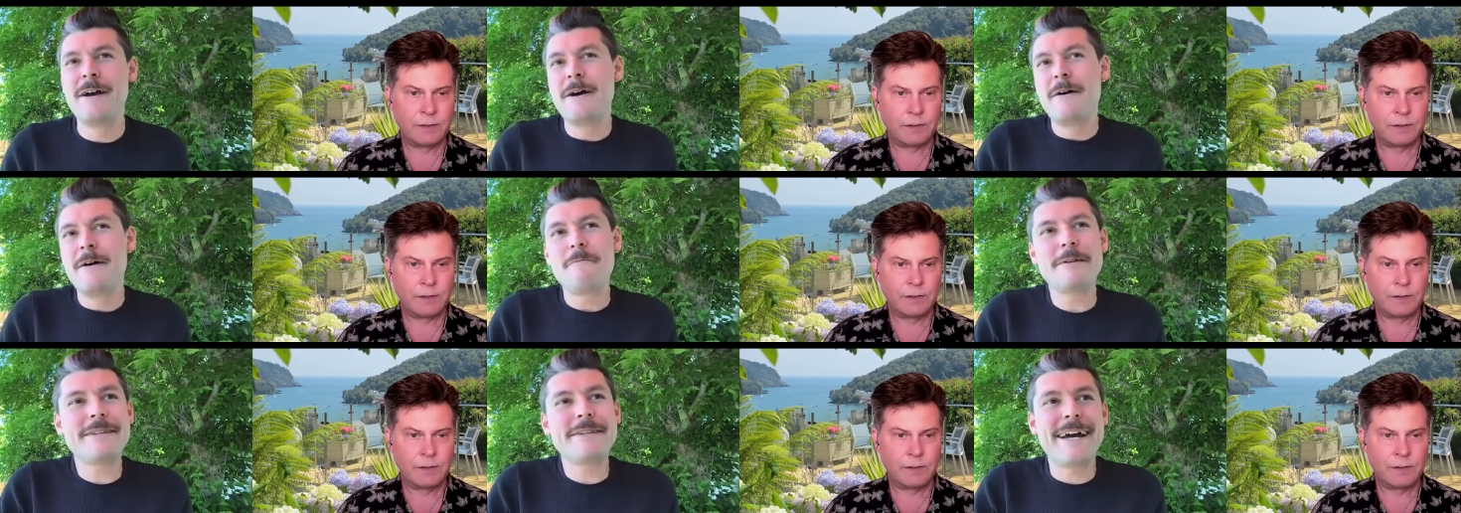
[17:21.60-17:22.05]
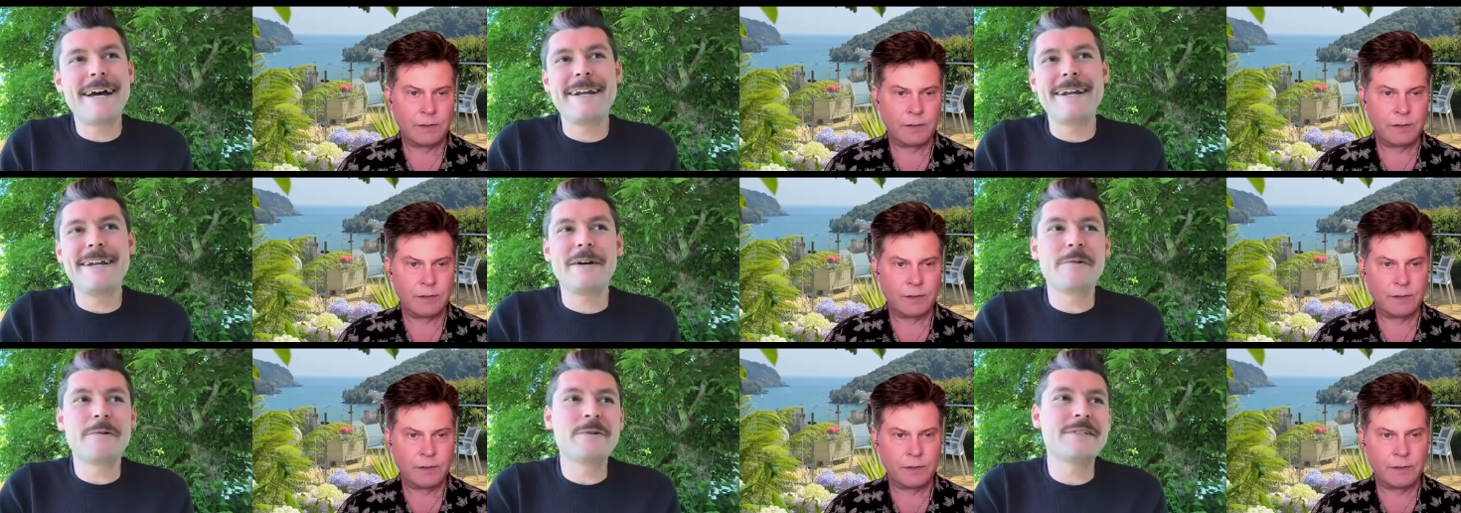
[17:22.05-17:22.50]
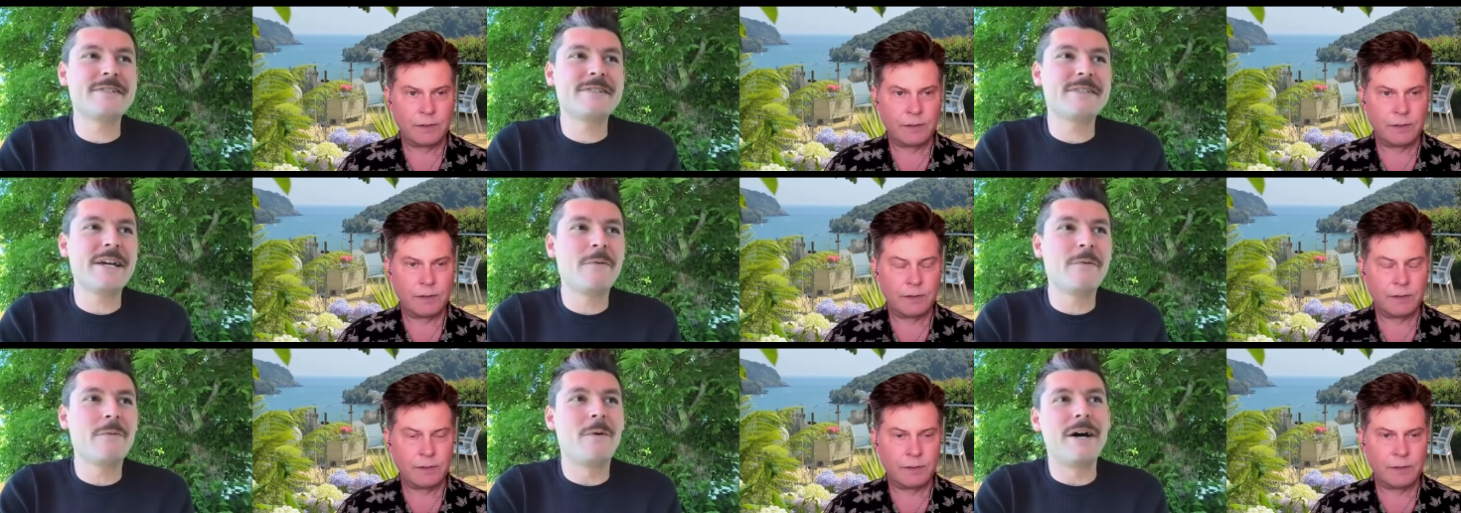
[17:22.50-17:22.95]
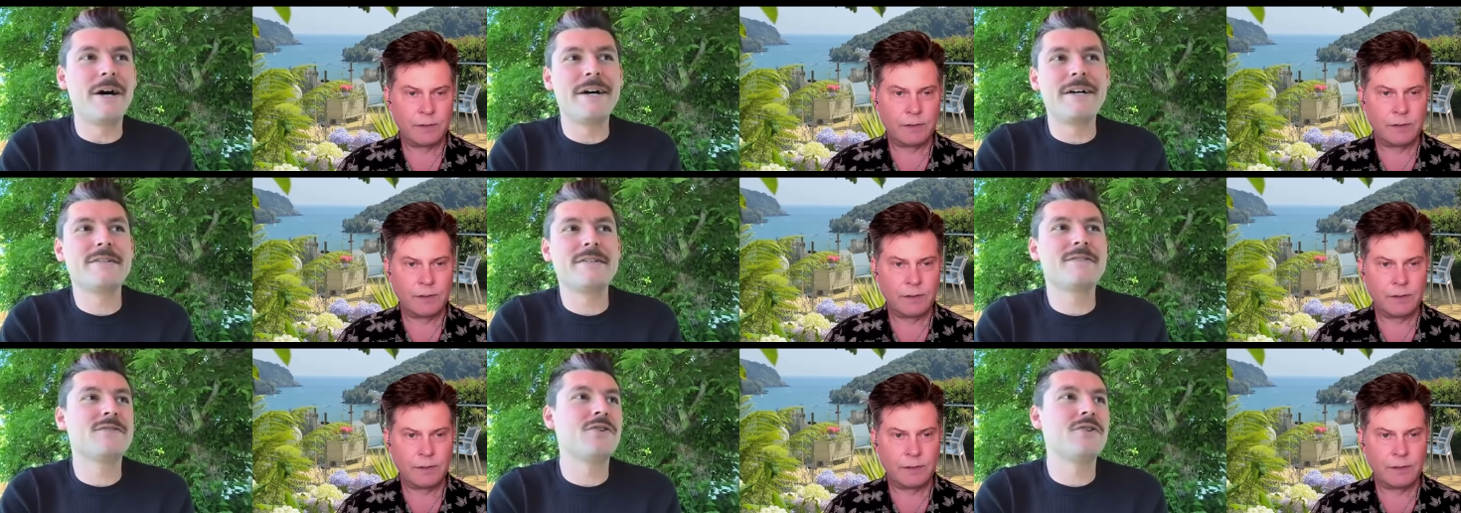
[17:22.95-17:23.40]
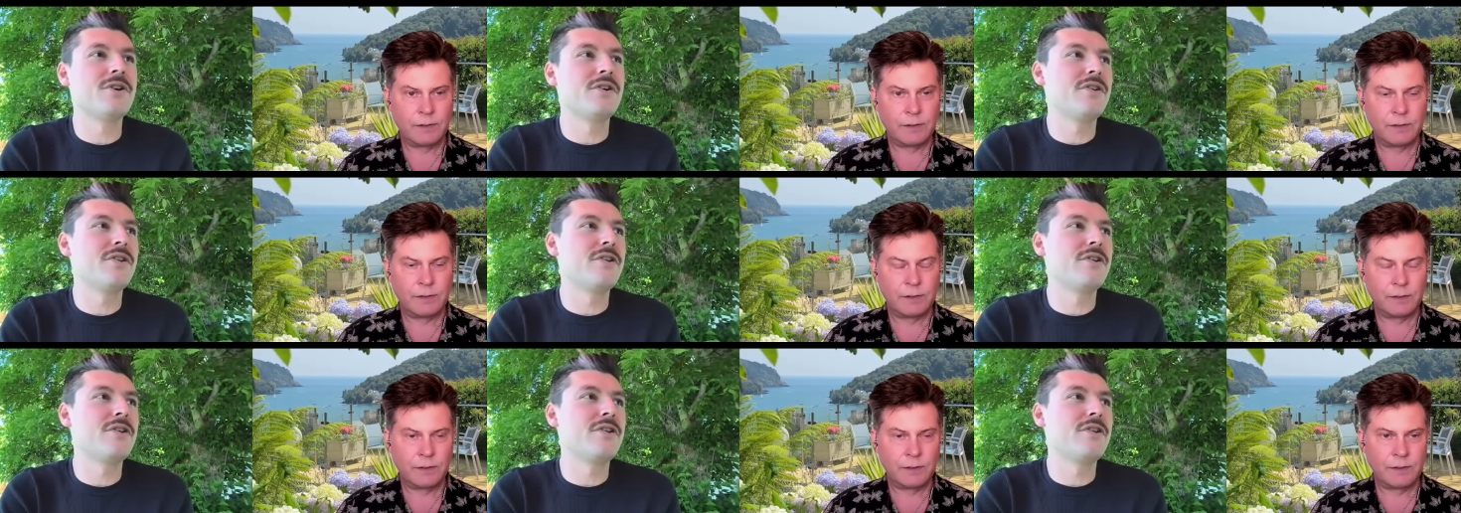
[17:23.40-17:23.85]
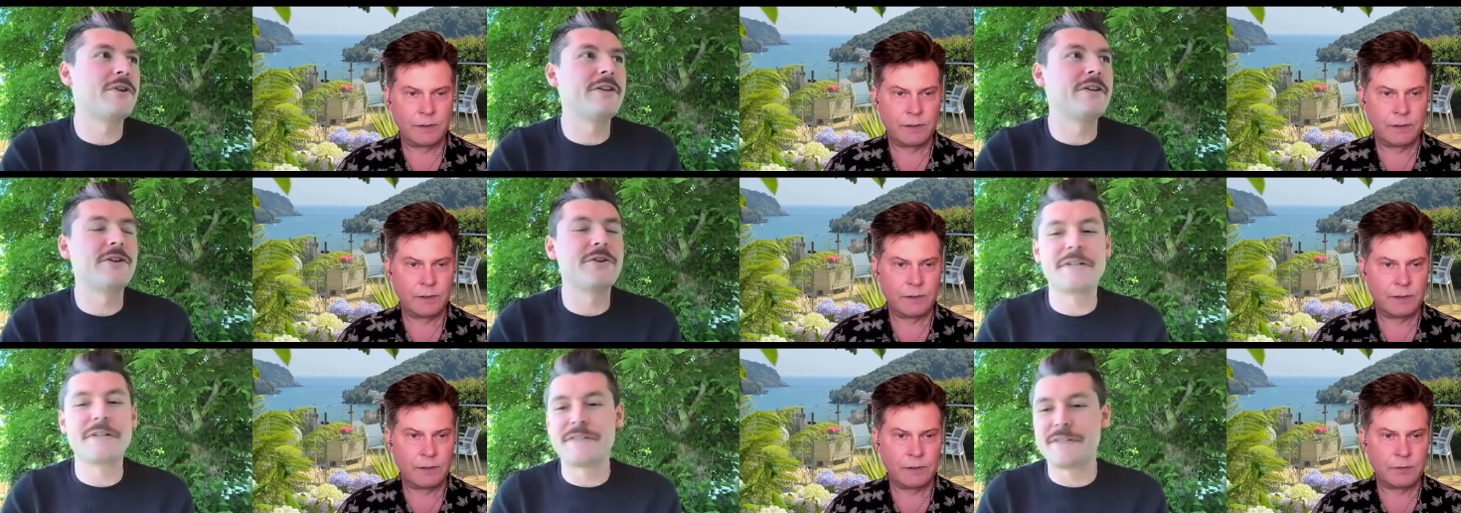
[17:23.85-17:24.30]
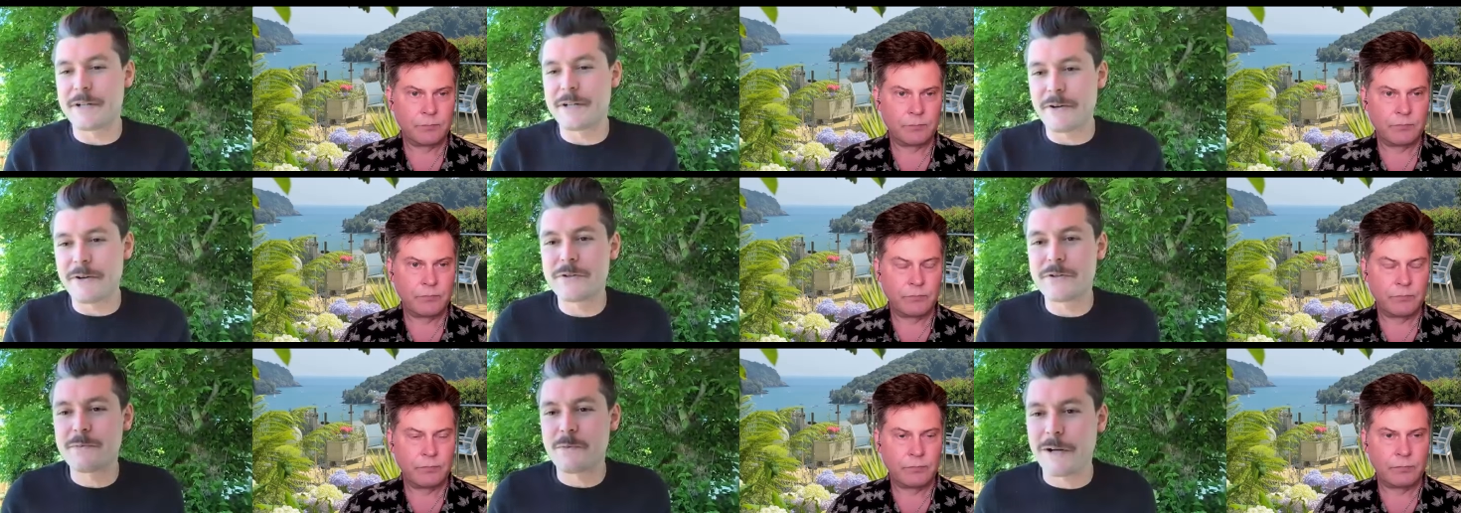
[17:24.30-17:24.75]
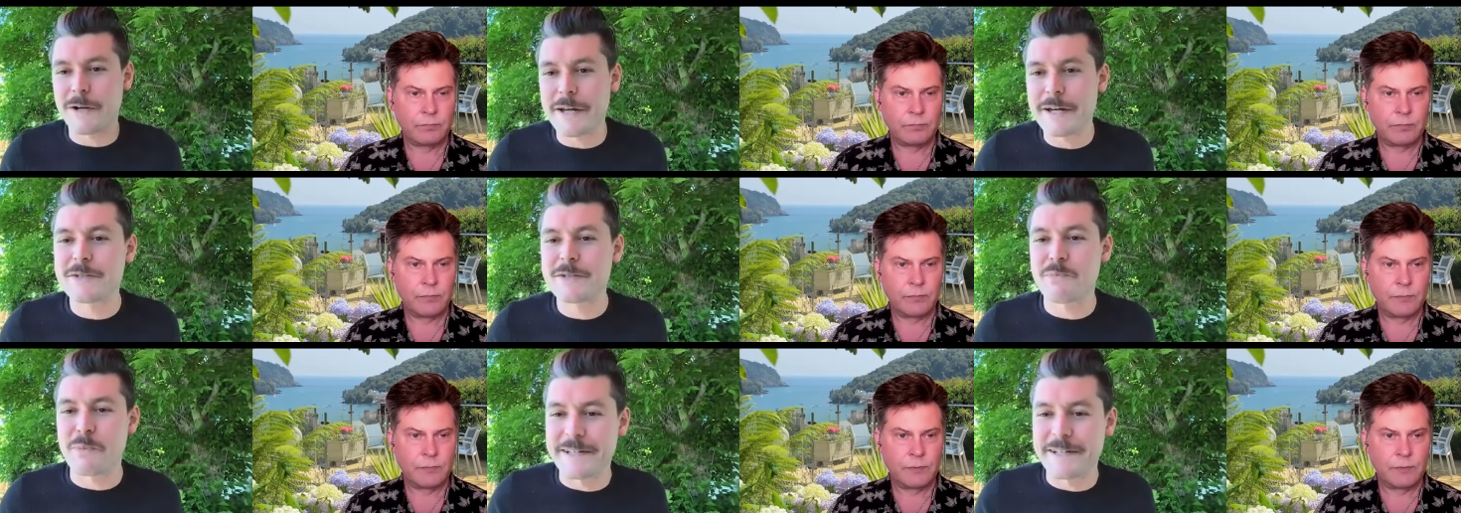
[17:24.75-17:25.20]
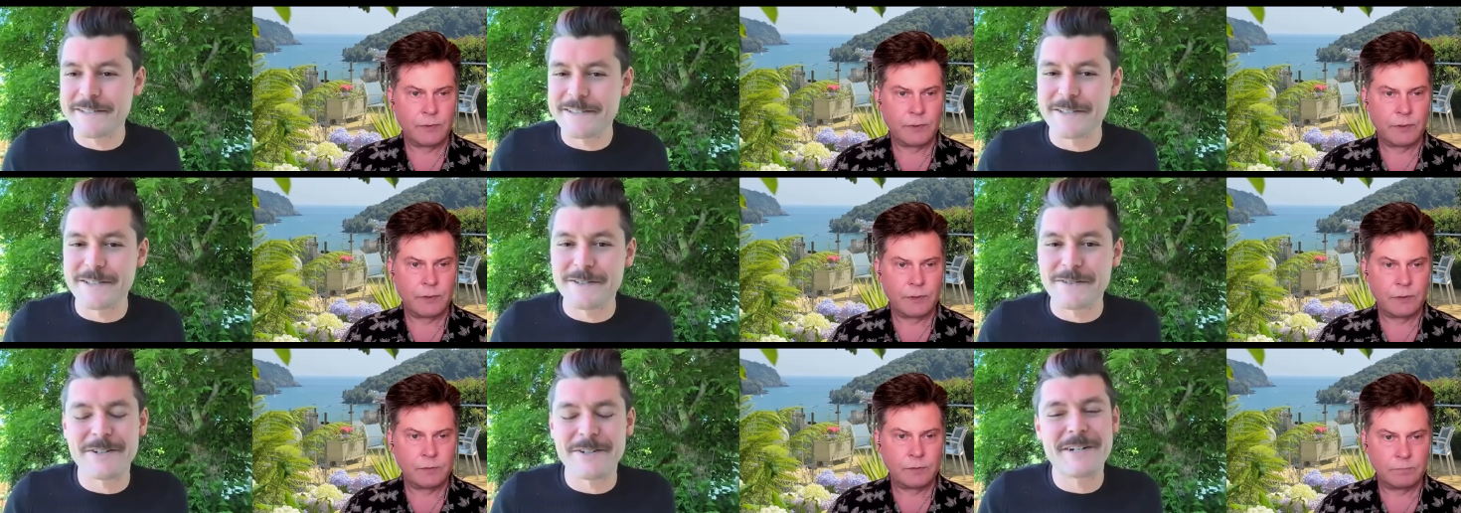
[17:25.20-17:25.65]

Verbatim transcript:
Speaker 1: But then it was, it was, you know, the fully loaded zero is pretty expensive.